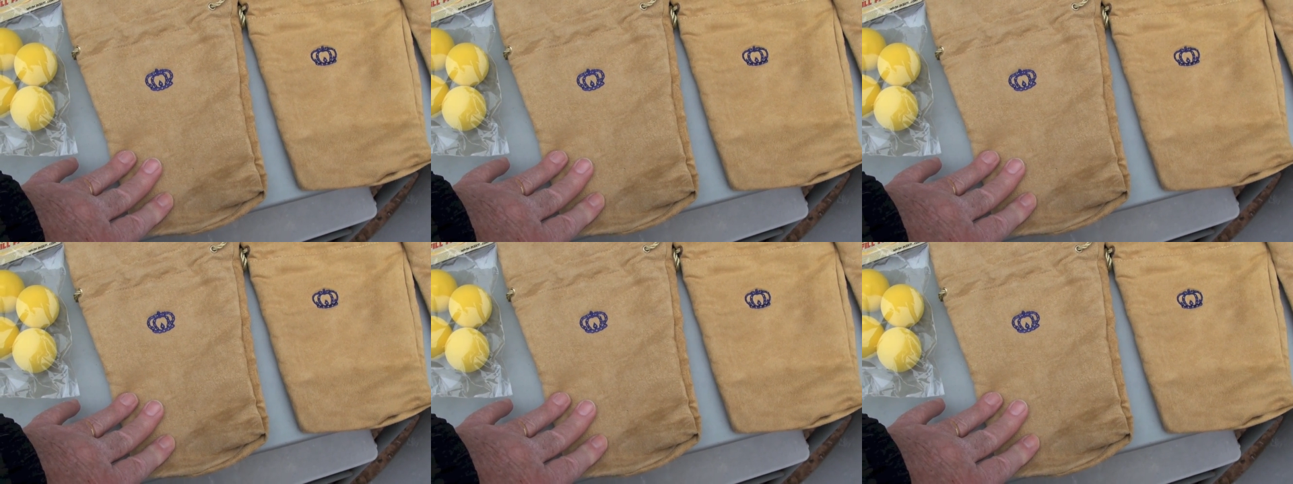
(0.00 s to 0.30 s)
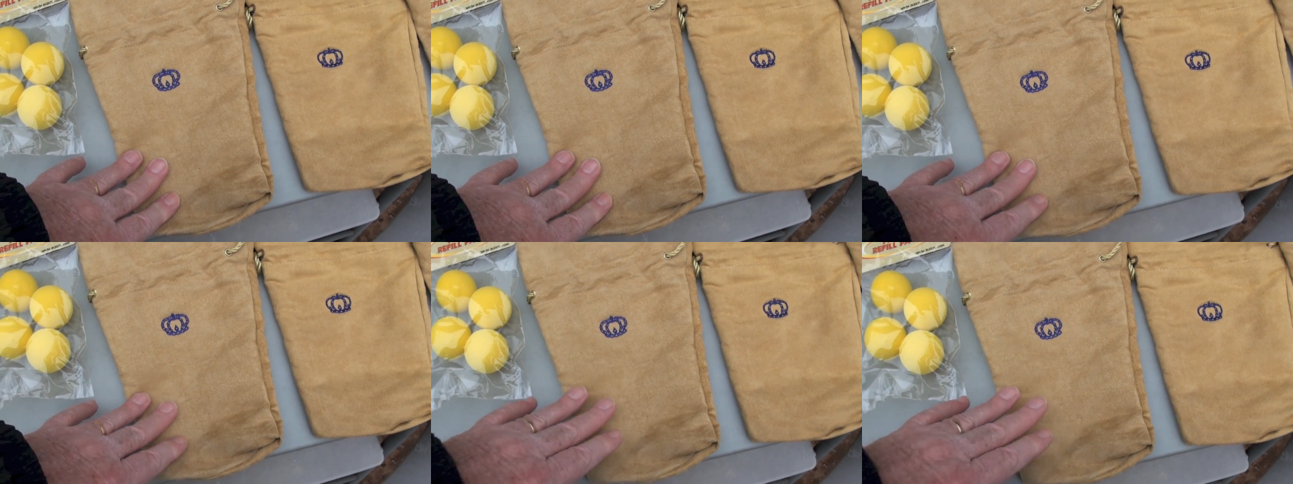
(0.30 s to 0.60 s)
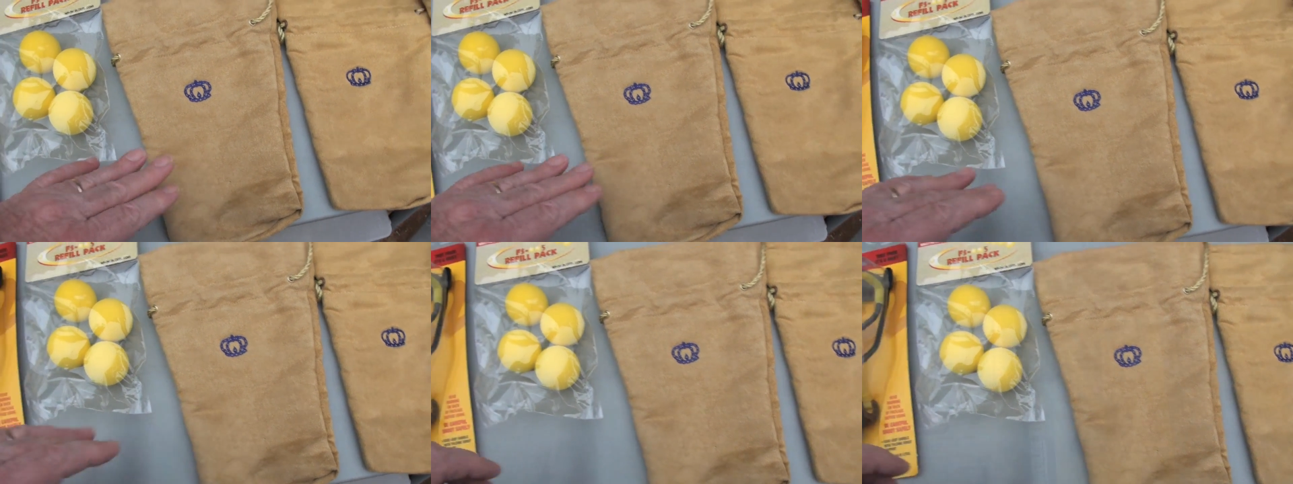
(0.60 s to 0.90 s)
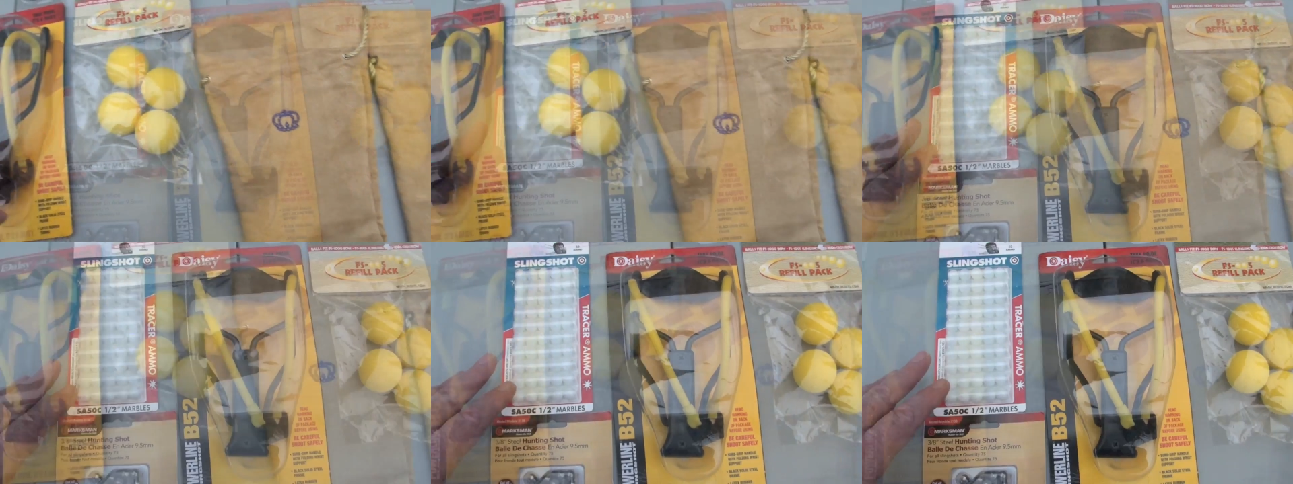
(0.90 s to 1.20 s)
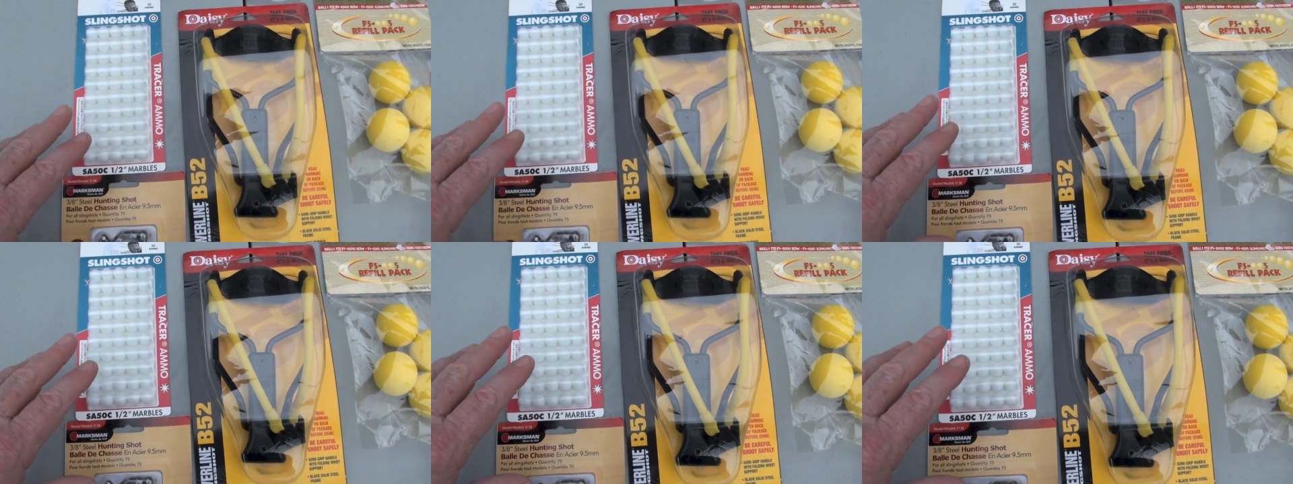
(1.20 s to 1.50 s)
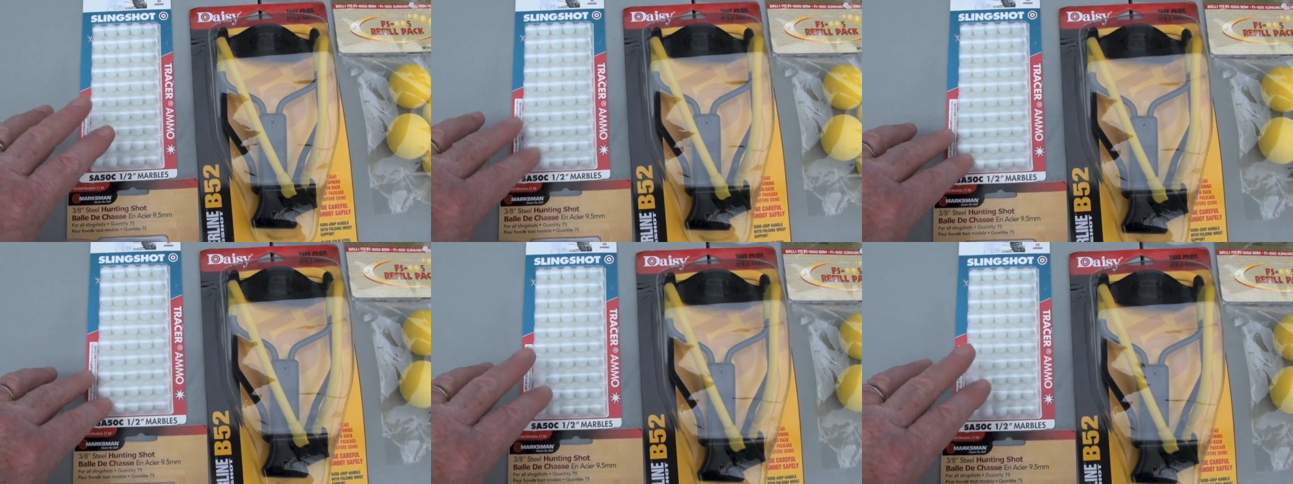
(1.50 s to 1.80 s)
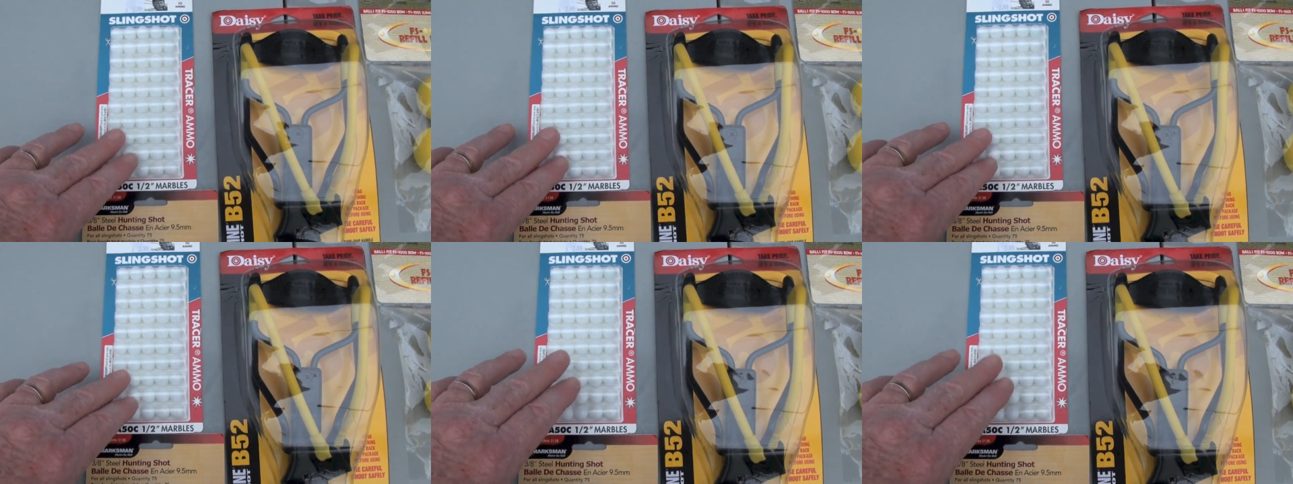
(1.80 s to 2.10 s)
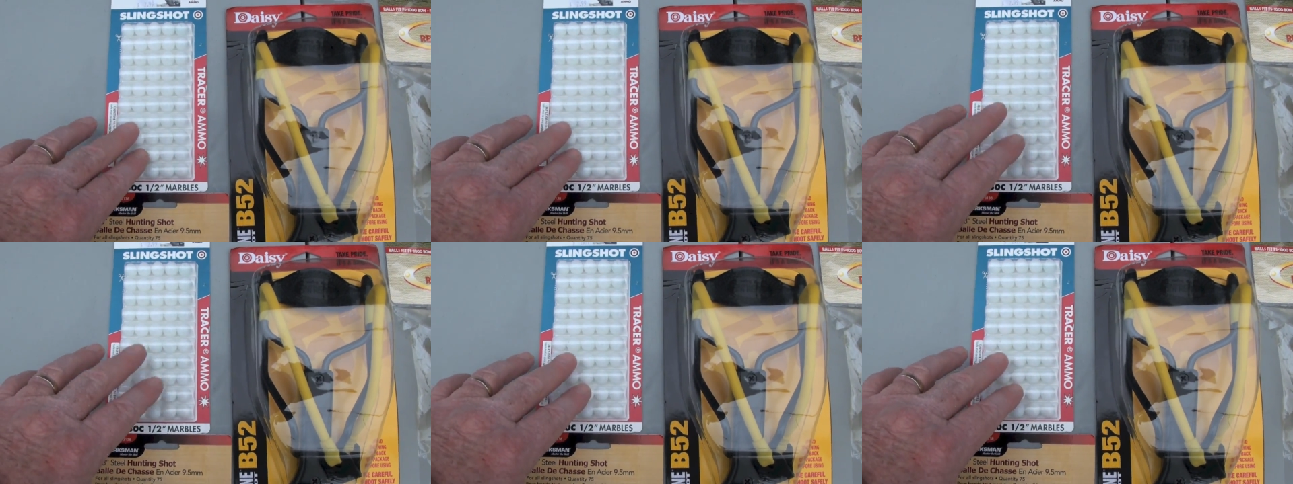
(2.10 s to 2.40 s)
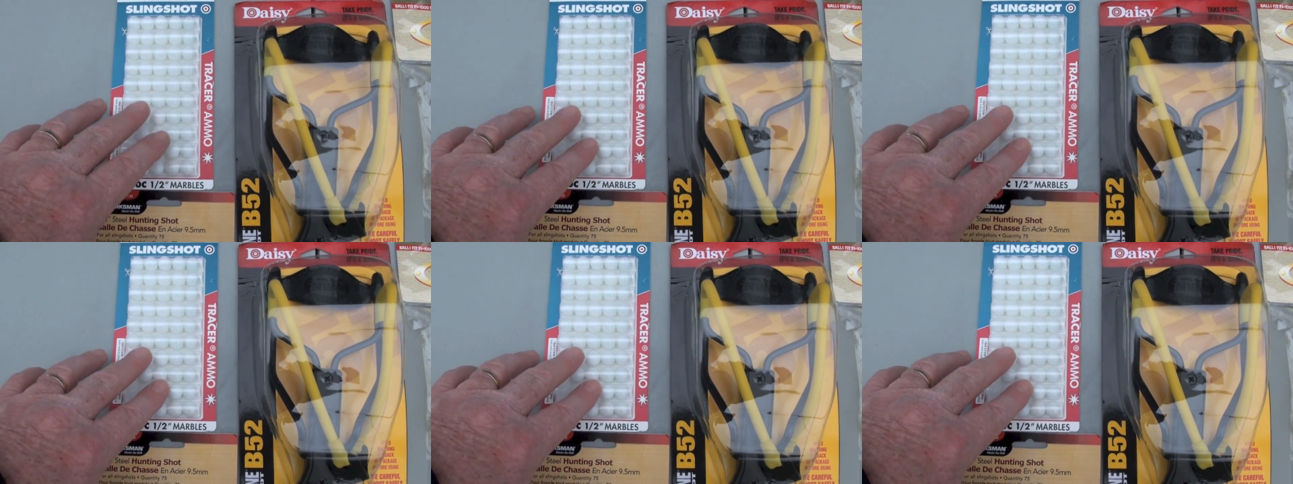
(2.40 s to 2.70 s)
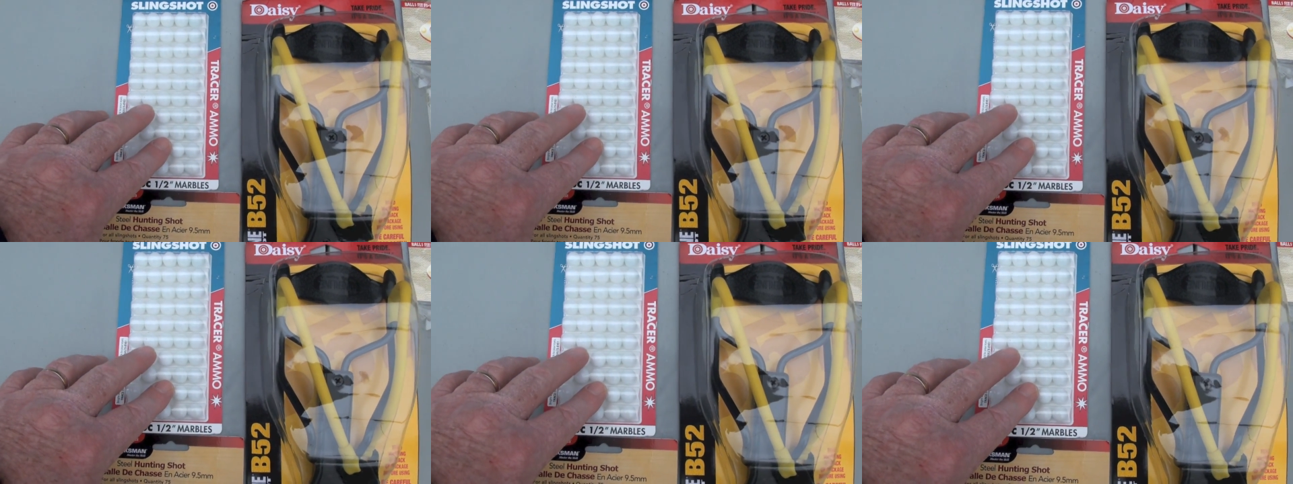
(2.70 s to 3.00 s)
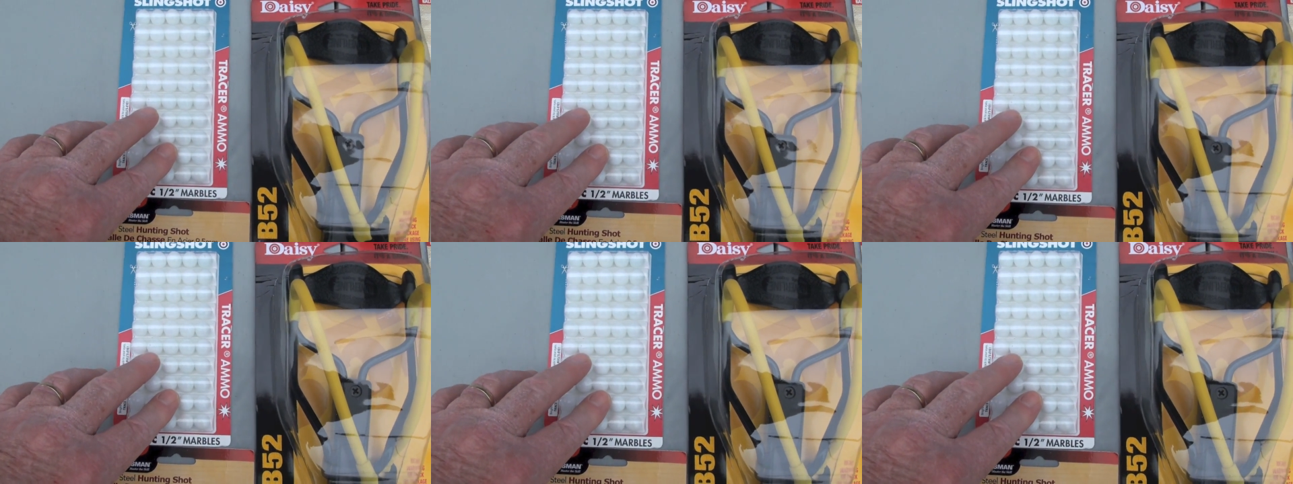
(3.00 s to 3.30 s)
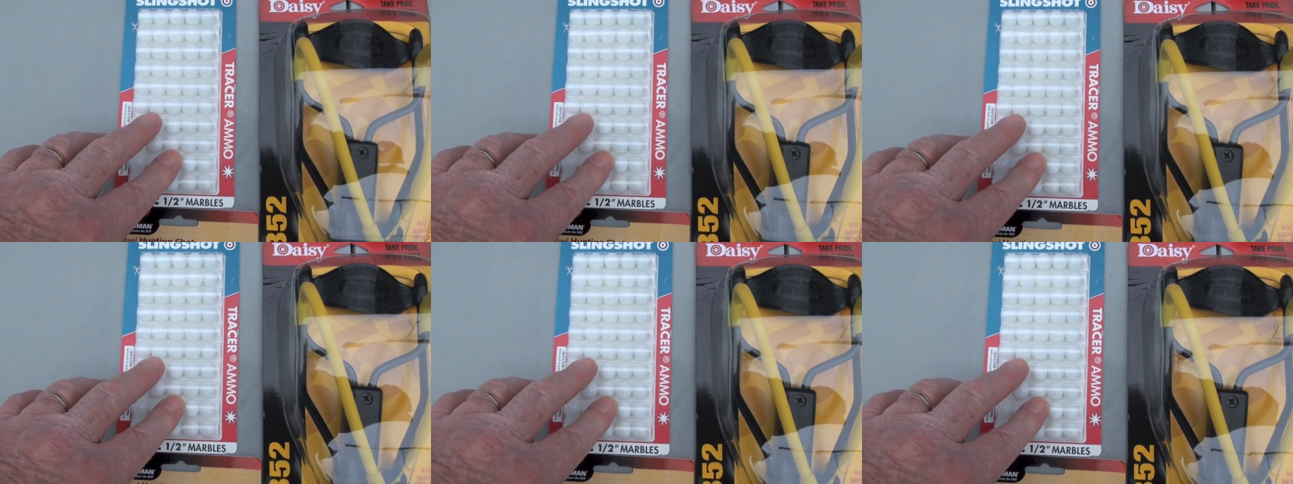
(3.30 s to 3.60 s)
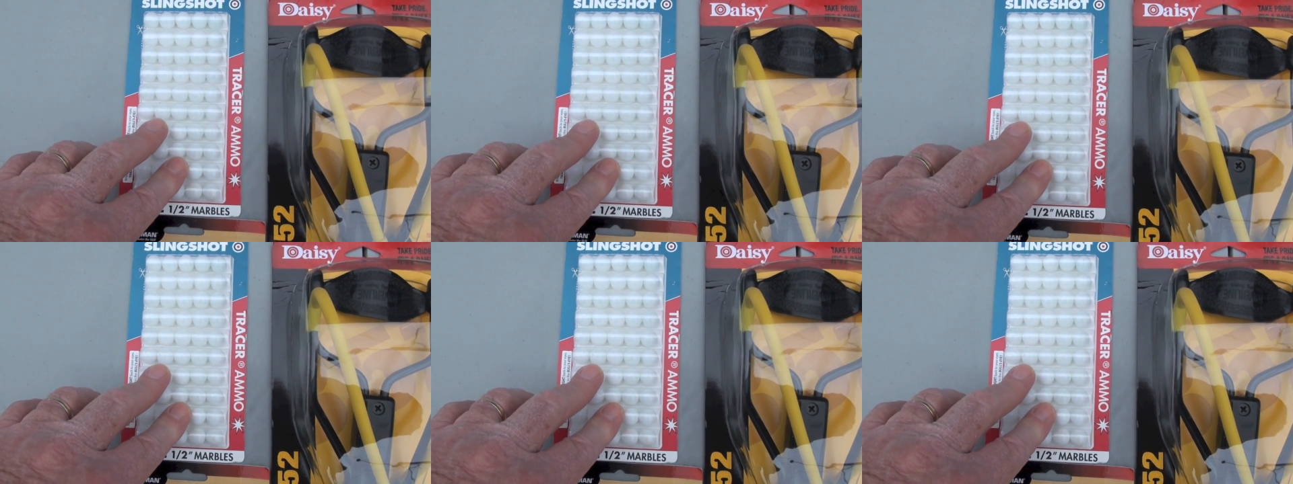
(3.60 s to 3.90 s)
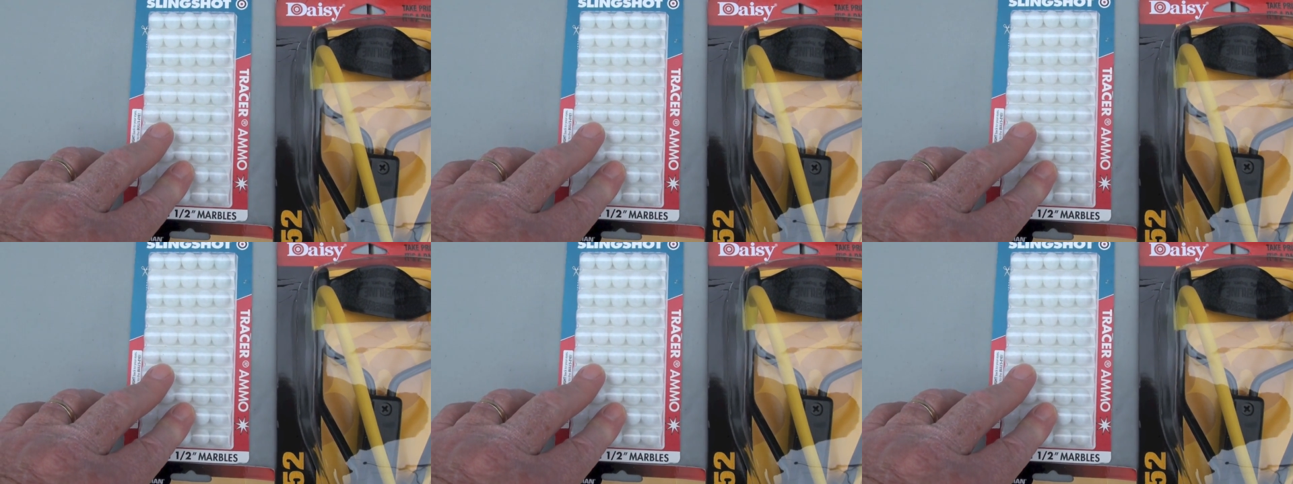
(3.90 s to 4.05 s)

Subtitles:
Nobody's mouth can be seen.